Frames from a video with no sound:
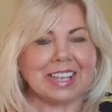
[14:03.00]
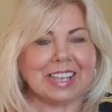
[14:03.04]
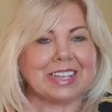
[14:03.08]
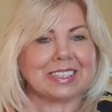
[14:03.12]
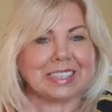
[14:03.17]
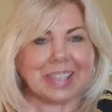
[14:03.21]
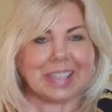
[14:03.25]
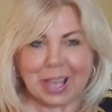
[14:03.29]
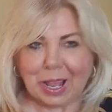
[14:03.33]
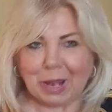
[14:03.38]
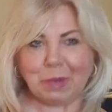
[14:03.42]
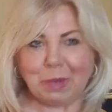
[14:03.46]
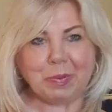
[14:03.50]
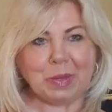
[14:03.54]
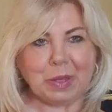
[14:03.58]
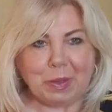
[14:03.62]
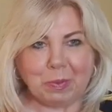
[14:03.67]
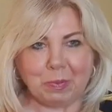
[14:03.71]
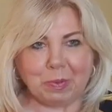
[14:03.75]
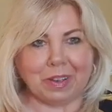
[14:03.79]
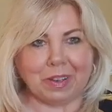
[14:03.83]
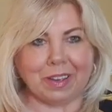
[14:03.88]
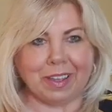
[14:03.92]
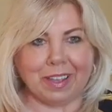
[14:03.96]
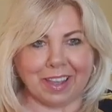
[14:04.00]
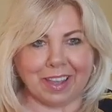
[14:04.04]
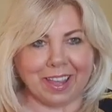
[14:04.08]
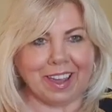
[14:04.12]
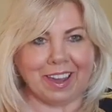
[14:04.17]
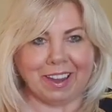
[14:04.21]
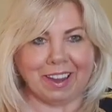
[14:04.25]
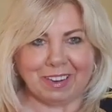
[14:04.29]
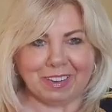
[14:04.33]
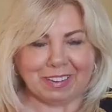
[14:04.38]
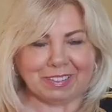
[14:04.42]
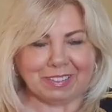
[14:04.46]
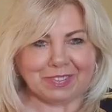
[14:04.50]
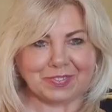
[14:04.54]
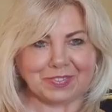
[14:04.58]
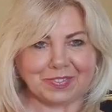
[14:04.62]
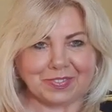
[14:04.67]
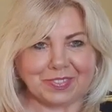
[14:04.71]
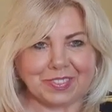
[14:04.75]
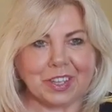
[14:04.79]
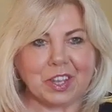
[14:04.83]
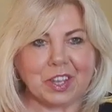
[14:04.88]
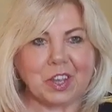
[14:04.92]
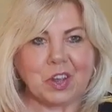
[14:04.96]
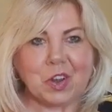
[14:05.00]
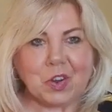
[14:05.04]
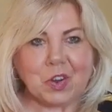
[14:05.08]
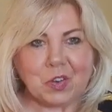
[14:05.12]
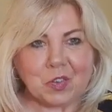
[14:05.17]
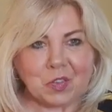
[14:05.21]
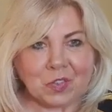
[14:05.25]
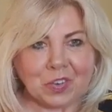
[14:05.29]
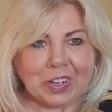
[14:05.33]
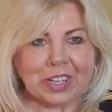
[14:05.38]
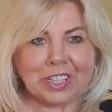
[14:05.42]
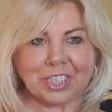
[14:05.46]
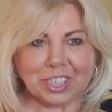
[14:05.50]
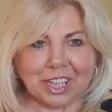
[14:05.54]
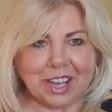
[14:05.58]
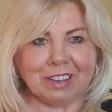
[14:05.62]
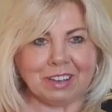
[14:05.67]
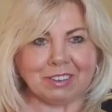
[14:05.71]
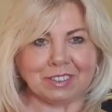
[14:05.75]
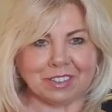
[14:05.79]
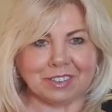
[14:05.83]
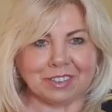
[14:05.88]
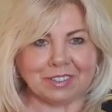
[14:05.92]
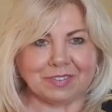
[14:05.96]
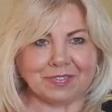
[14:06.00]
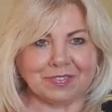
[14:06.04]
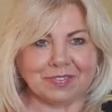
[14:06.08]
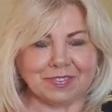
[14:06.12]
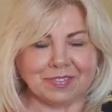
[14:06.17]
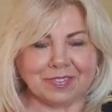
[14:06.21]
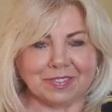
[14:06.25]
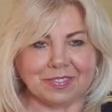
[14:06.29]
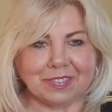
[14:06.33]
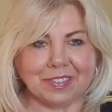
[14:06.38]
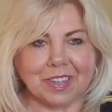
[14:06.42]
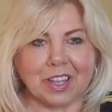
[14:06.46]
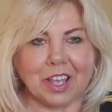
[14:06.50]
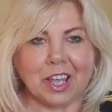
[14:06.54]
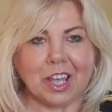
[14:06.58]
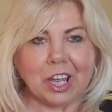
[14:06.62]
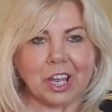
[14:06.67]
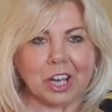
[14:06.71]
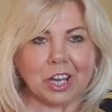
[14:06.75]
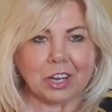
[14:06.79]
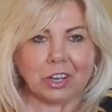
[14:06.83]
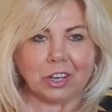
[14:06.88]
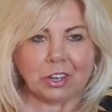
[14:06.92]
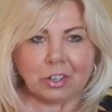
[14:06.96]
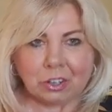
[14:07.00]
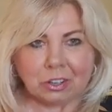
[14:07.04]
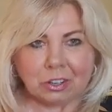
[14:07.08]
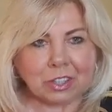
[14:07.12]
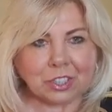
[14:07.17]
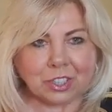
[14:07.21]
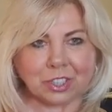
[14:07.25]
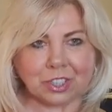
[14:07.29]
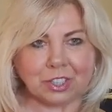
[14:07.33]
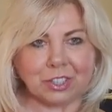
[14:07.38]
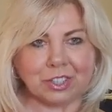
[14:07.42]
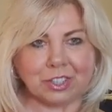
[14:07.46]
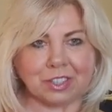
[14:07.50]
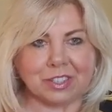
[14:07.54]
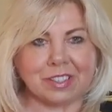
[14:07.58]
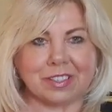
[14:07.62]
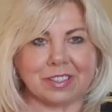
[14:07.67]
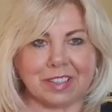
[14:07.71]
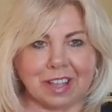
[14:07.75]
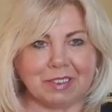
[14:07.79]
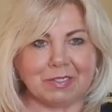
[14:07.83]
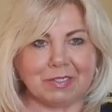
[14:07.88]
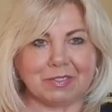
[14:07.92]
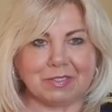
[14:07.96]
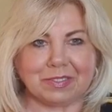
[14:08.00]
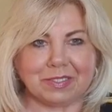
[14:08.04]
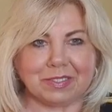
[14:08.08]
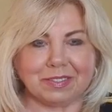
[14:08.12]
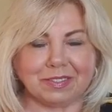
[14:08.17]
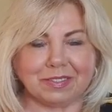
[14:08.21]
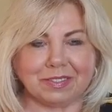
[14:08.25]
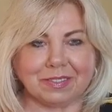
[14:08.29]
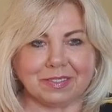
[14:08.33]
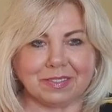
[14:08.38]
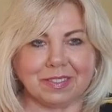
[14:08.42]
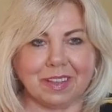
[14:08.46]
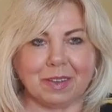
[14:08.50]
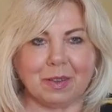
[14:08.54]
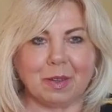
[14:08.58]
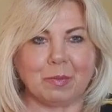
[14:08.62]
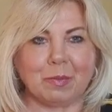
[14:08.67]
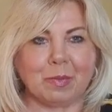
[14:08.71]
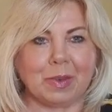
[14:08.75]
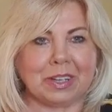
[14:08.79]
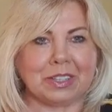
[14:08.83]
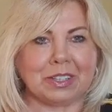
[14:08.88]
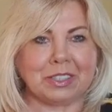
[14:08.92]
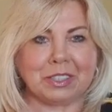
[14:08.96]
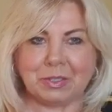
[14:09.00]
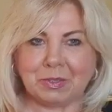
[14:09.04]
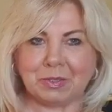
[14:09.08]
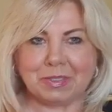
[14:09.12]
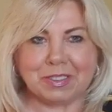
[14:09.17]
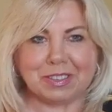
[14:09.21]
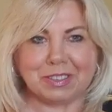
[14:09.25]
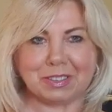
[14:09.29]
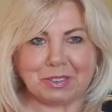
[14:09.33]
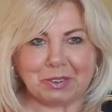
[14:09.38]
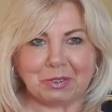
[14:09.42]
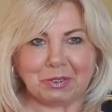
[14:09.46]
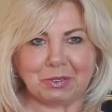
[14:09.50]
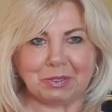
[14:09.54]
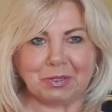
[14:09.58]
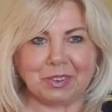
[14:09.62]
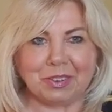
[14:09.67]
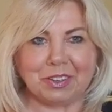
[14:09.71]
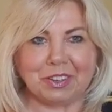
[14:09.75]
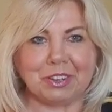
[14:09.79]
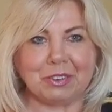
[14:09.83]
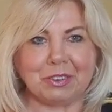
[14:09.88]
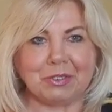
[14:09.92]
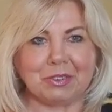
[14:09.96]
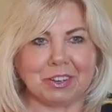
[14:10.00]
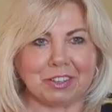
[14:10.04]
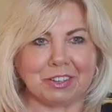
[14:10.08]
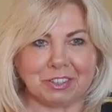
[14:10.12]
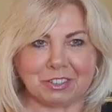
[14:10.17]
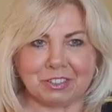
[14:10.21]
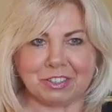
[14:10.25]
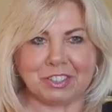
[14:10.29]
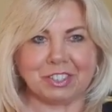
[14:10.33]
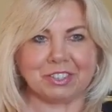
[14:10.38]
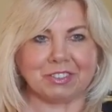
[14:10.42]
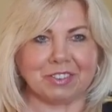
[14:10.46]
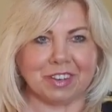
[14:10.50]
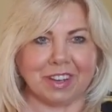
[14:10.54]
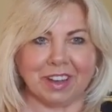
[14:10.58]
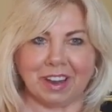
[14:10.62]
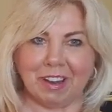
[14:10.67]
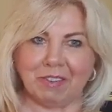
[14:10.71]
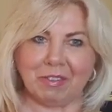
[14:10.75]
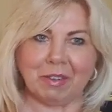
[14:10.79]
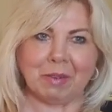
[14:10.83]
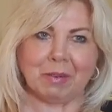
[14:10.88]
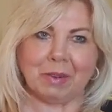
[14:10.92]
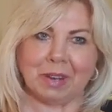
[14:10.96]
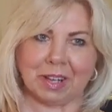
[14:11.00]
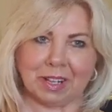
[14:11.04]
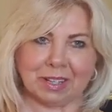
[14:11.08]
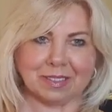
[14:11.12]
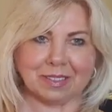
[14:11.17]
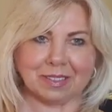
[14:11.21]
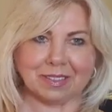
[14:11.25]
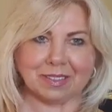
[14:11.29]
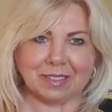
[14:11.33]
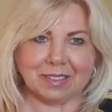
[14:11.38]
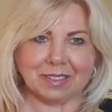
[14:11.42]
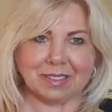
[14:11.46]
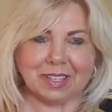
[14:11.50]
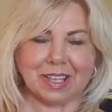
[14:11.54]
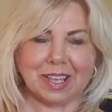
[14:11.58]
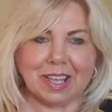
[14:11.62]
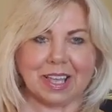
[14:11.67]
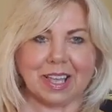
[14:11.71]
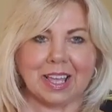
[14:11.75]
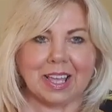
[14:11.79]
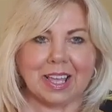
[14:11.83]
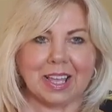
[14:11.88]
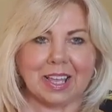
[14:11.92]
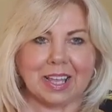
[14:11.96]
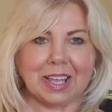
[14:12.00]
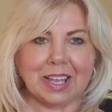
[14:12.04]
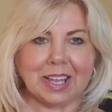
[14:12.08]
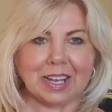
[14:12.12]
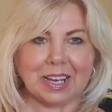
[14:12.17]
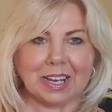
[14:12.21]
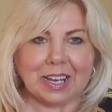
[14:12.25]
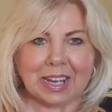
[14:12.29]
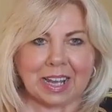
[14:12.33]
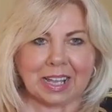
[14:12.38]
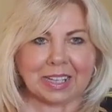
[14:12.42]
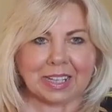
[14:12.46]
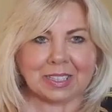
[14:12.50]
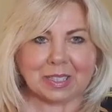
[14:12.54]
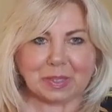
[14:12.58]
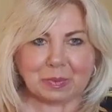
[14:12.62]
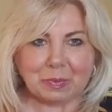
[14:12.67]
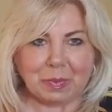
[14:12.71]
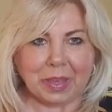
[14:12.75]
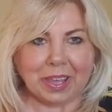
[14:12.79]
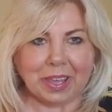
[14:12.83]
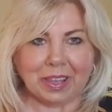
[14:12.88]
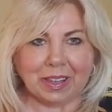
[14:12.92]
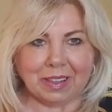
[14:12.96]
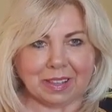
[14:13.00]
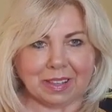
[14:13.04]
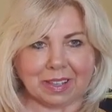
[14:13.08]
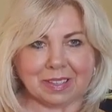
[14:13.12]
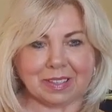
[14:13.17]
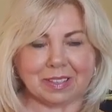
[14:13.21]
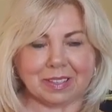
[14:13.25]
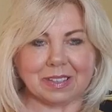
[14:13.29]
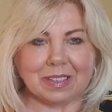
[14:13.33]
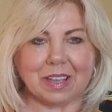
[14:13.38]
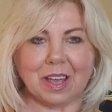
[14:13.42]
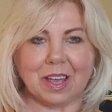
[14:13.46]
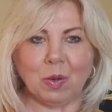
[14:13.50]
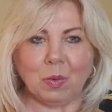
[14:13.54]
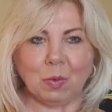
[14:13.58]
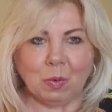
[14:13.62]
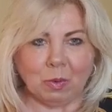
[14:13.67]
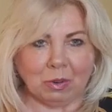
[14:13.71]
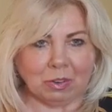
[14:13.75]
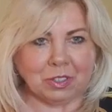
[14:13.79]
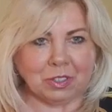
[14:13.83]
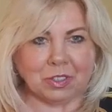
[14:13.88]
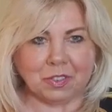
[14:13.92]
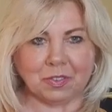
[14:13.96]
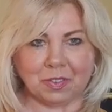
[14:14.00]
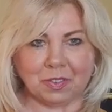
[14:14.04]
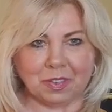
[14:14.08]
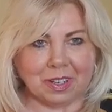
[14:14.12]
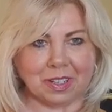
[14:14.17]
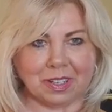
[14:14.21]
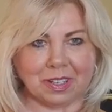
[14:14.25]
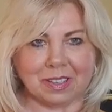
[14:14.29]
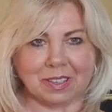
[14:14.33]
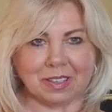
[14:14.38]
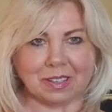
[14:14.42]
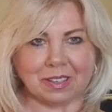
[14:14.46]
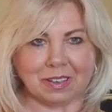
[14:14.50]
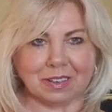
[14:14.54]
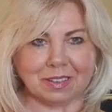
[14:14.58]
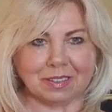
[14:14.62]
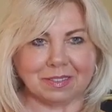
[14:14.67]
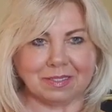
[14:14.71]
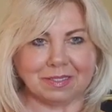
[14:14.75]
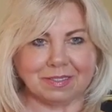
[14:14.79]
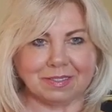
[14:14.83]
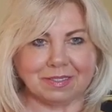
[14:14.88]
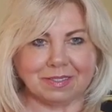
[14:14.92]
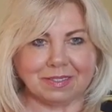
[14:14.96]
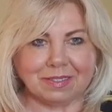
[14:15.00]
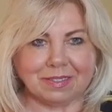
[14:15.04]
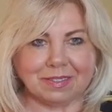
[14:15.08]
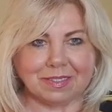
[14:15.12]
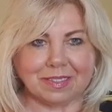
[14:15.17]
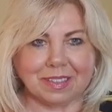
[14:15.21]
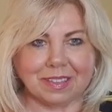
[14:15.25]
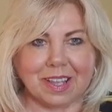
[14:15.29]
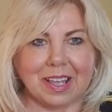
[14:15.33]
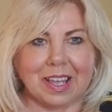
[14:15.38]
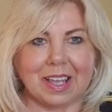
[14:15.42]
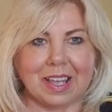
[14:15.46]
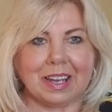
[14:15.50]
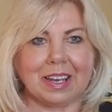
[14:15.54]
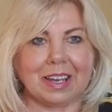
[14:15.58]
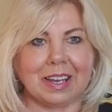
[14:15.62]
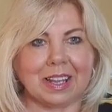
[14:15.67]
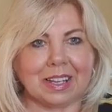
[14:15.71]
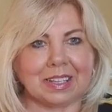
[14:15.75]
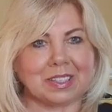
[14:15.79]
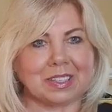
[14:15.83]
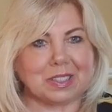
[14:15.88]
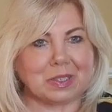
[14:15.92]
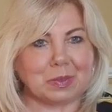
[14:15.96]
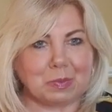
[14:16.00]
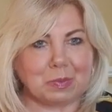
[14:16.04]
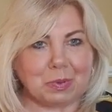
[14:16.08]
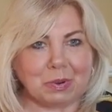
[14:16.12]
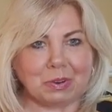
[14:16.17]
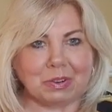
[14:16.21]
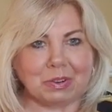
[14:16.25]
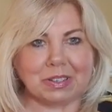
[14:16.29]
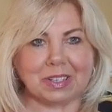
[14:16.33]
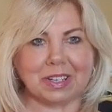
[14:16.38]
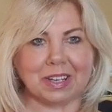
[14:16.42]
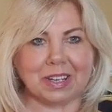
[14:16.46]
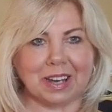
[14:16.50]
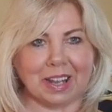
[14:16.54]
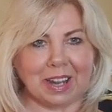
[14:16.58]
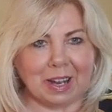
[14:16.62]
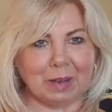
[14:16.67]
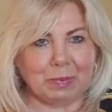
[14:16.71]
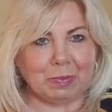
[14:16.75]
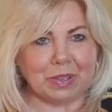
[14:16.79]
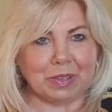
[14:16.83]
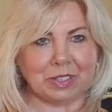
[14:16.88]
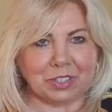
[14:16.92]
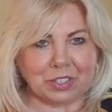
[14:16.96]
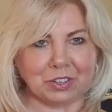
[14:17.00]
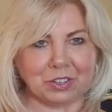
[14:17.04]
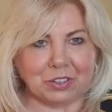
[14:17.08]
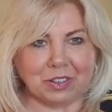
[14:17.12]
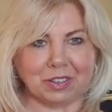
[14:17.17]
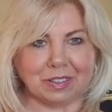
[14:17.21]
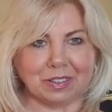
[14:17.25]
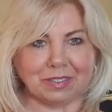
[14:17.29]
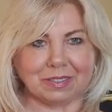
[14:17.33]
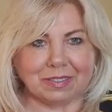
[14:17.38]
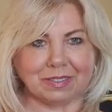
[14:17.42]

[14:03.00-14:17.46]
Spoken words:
Tell people you care. Reach out. Nurture yourself. And by doing so, you are nurturing everyone else. Let's make this a wonderful Easter. Let's support and help each other.